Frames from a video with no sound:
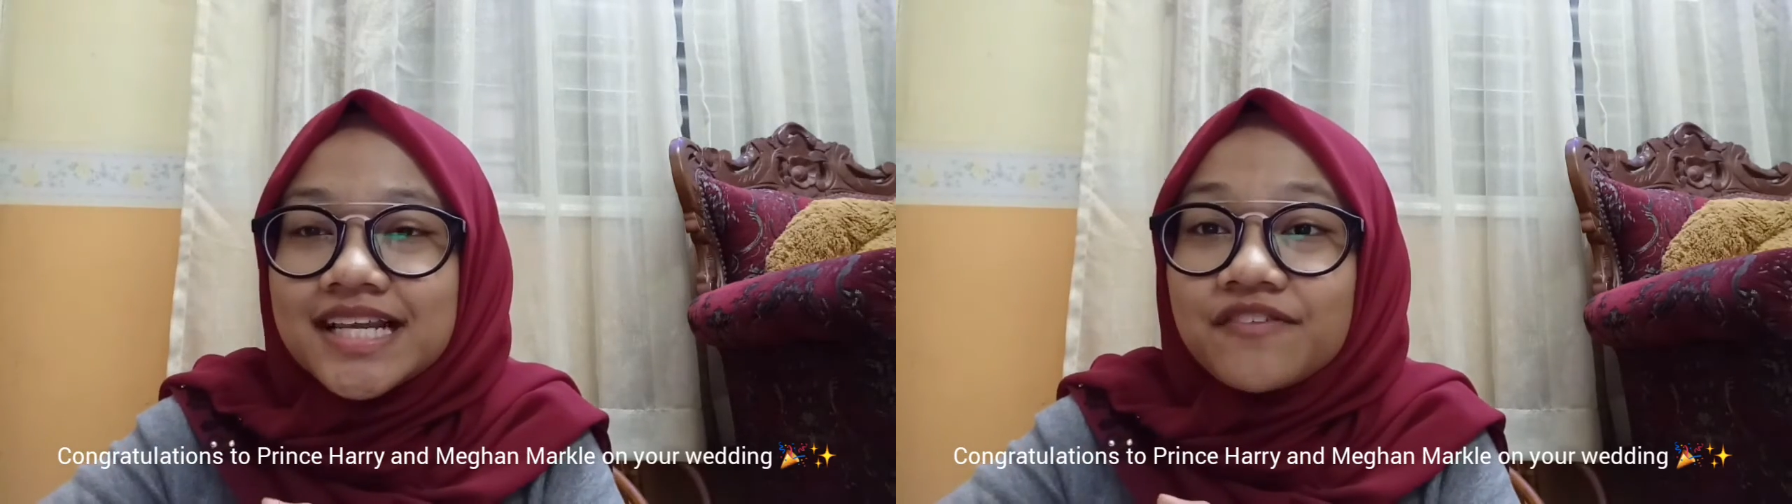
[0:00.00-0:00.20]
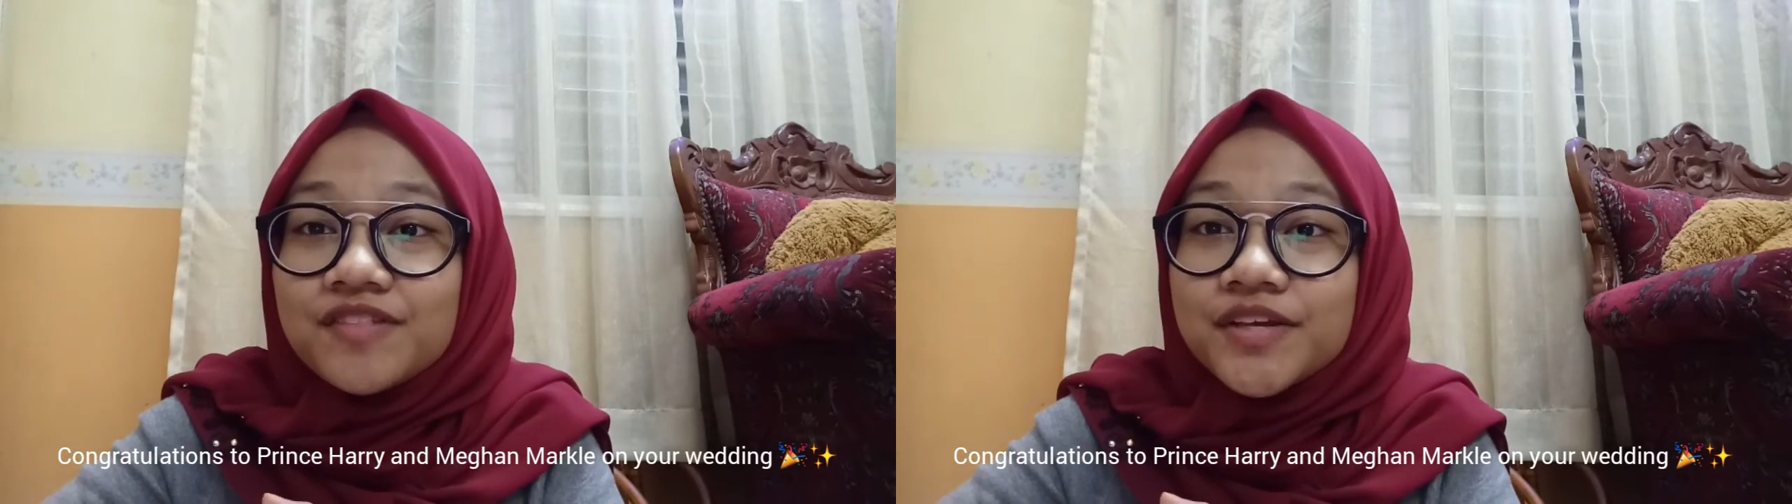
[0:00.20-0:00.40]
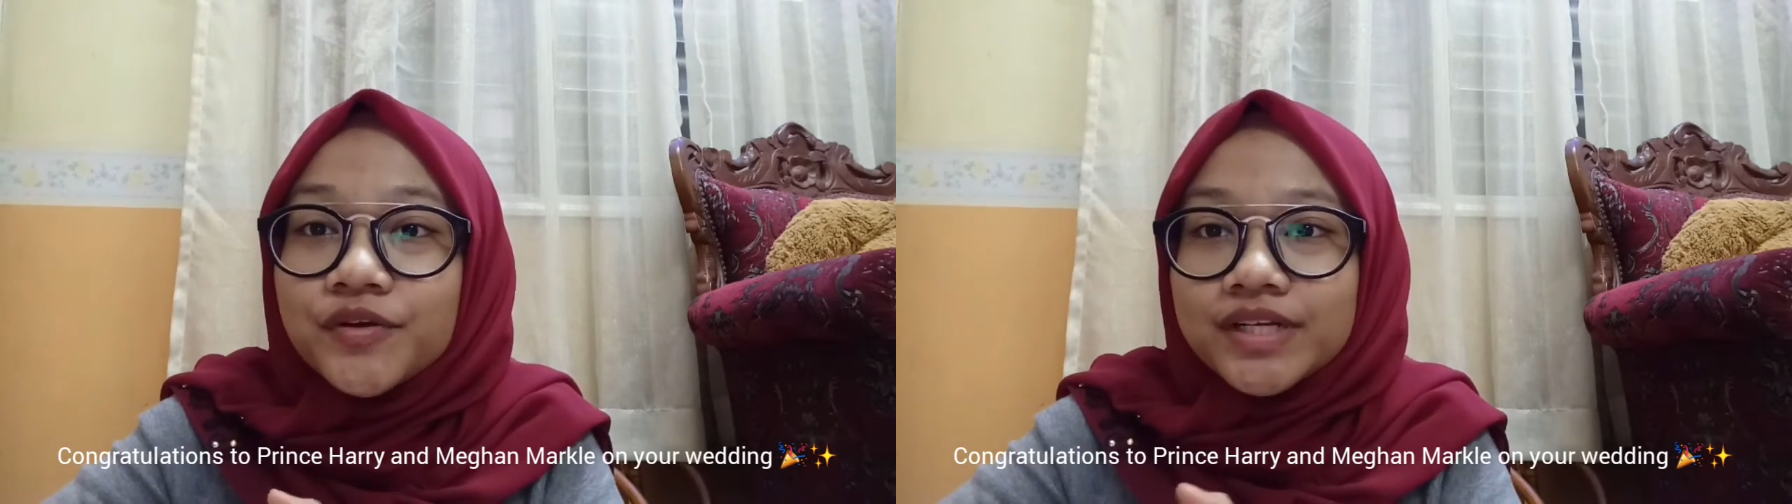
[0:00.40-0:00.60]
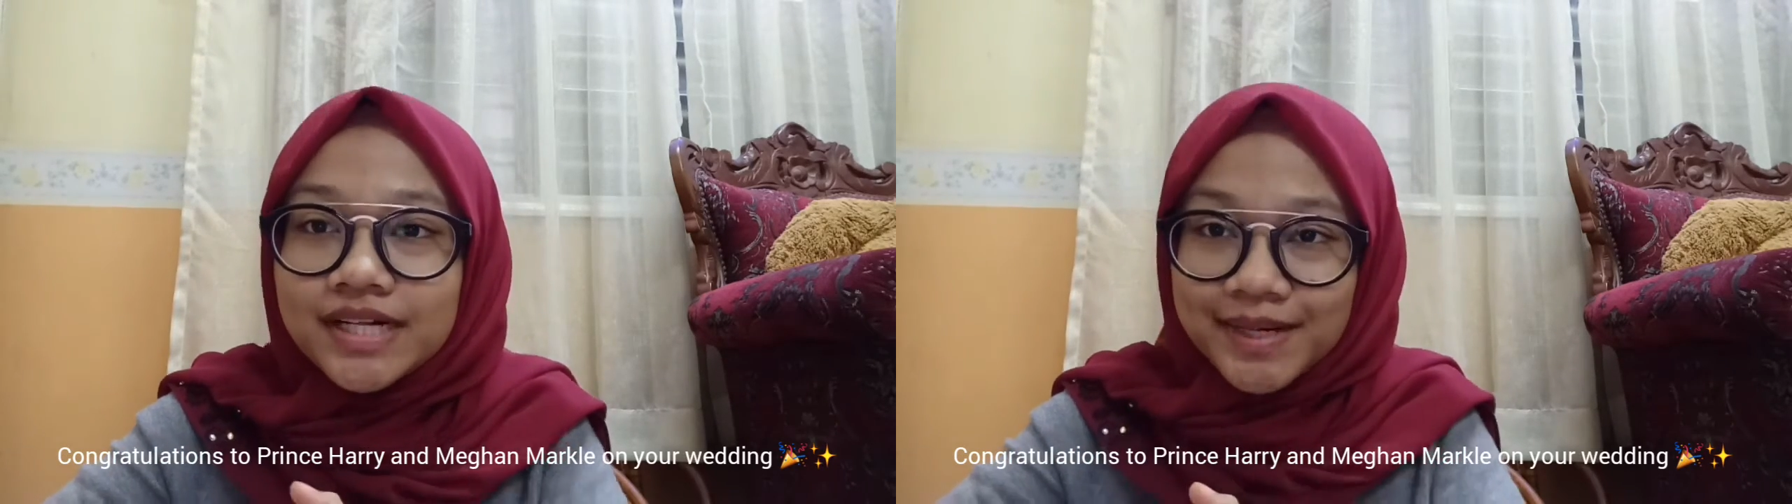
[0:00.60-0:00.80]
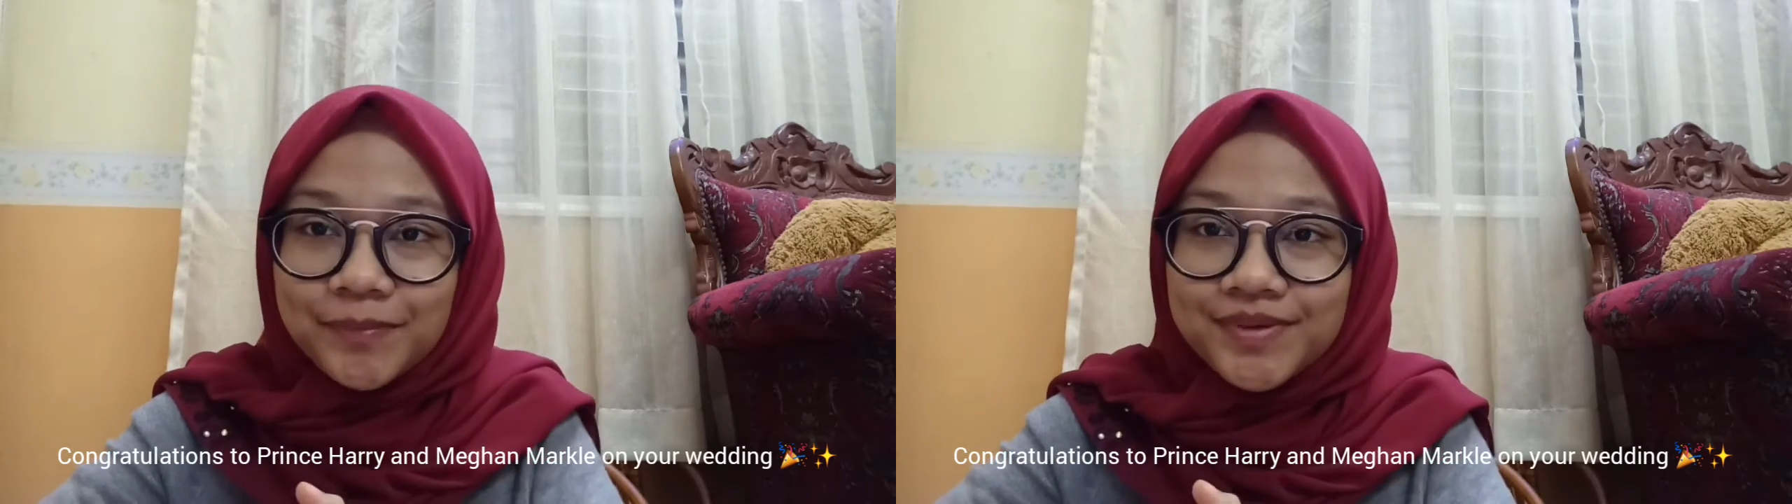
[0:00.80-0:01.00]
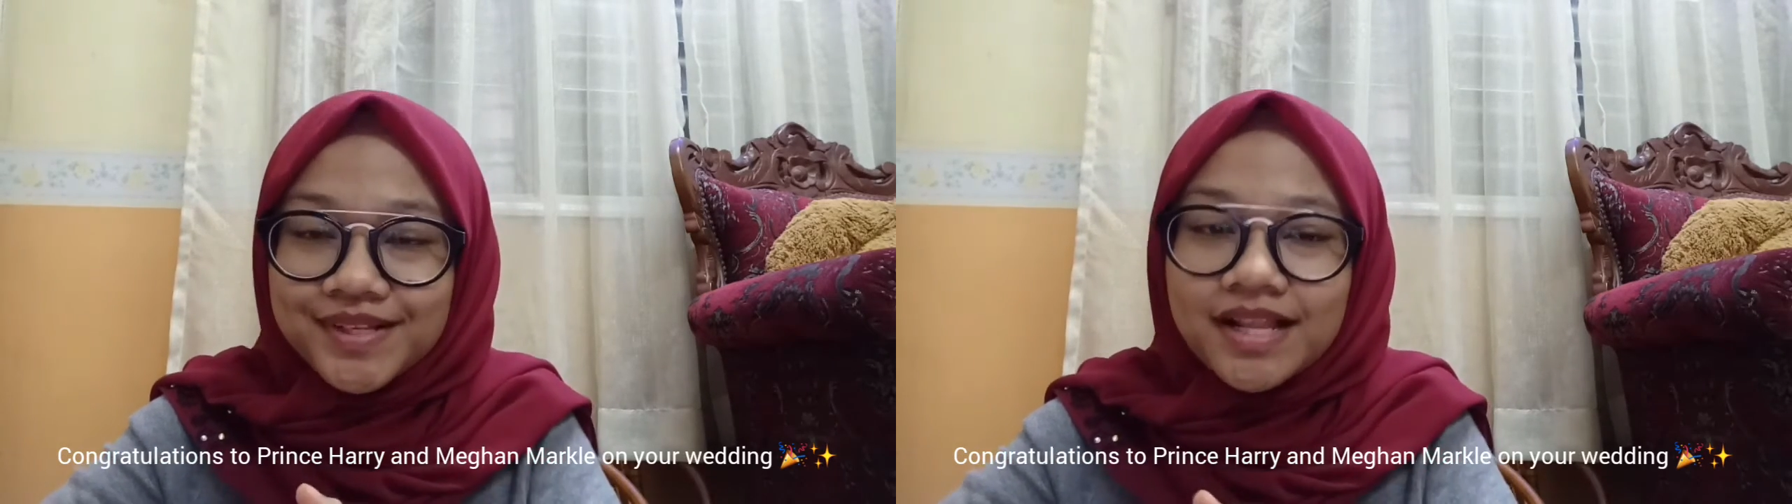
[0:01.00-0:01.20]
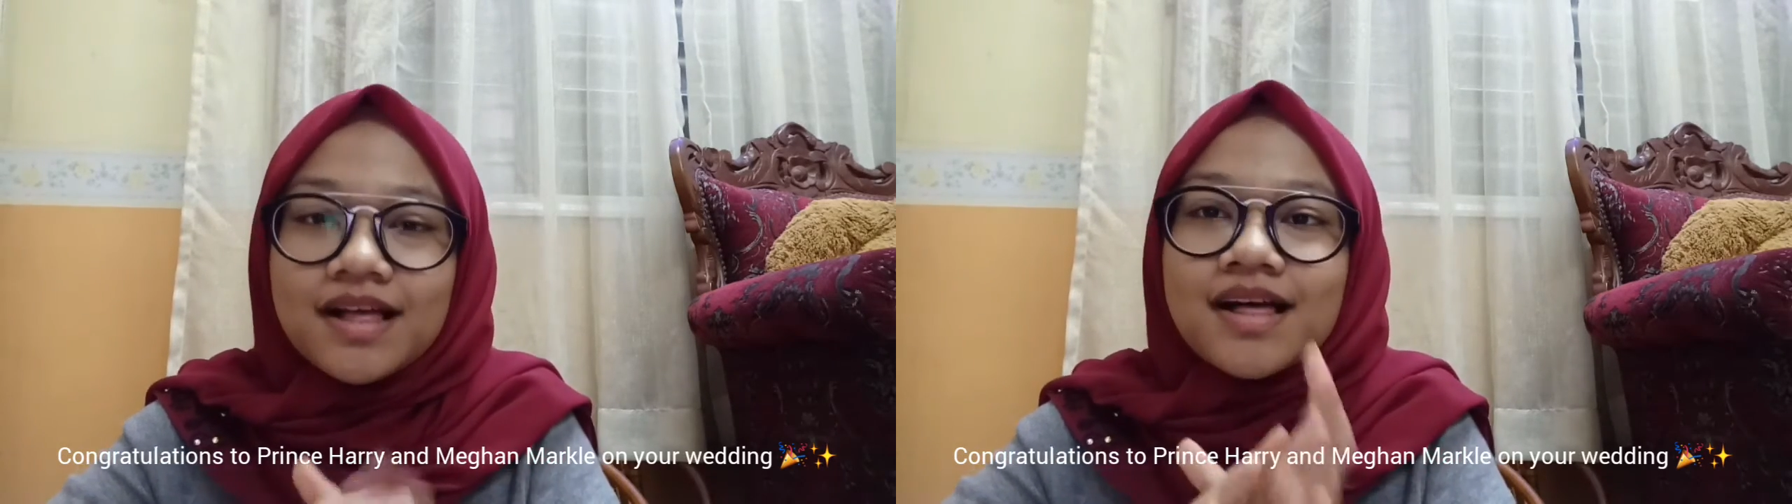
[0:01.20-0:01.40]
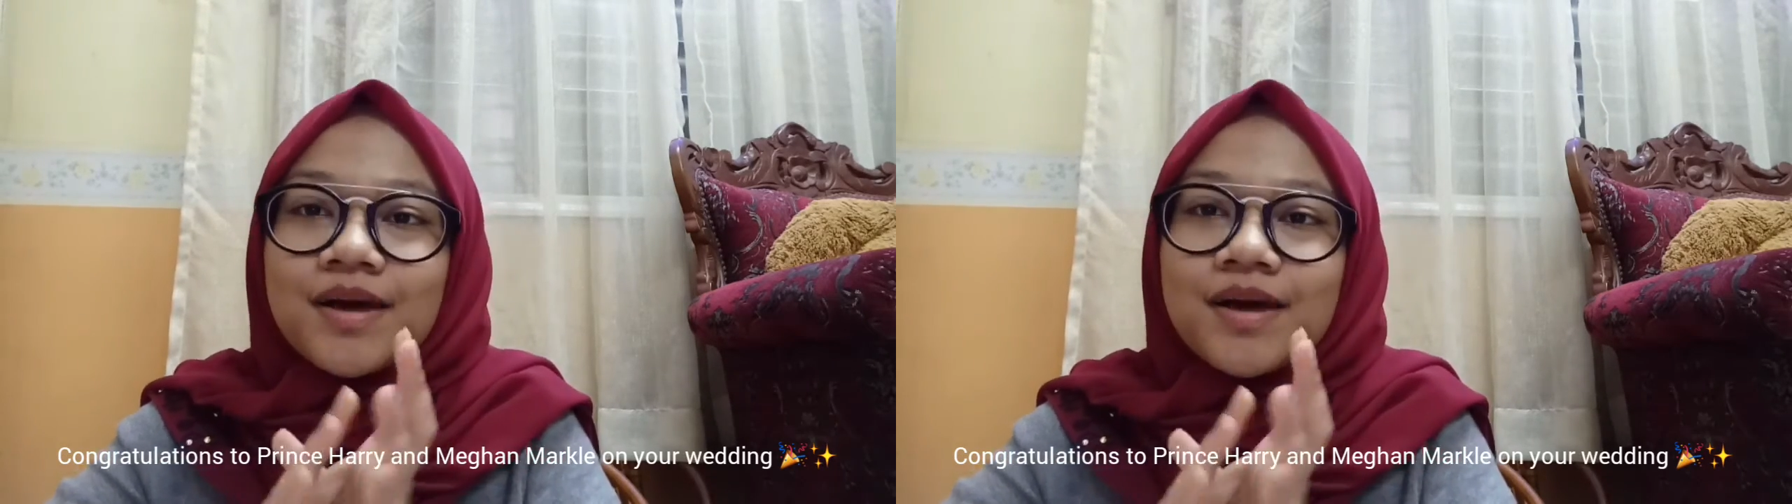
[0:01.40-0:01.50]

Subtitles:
the lovely royal couple,